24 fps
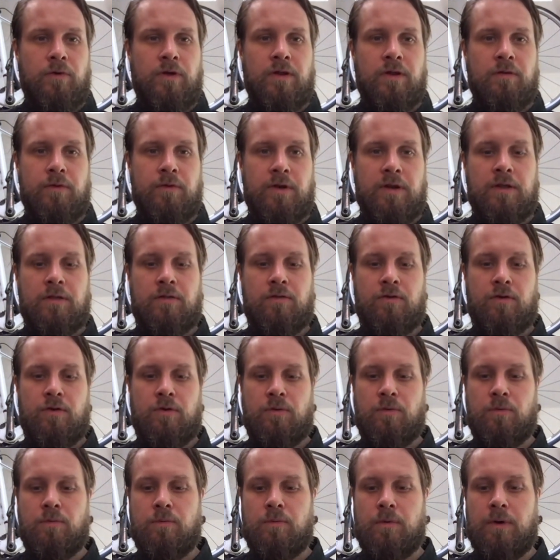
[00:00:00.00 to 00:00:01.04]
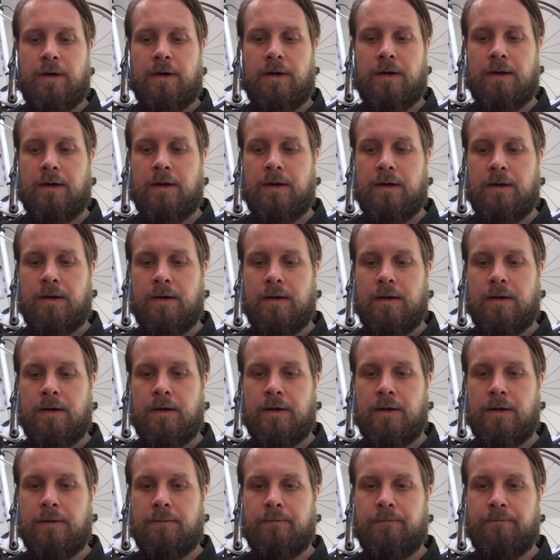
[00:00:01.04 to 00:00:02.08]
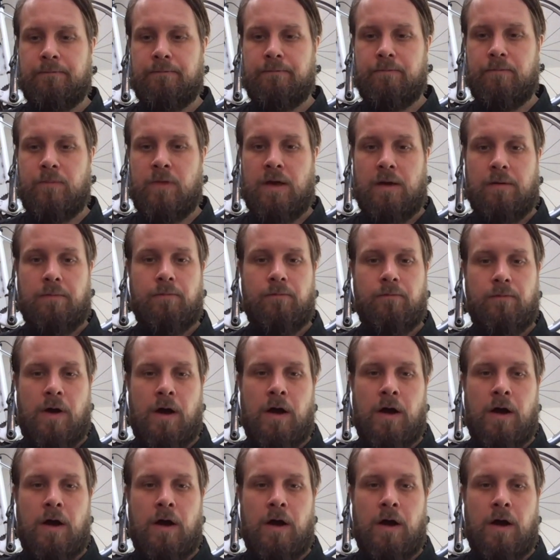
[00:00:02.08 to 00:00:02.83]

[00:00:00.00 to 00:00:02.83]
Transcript: and we need to yeah,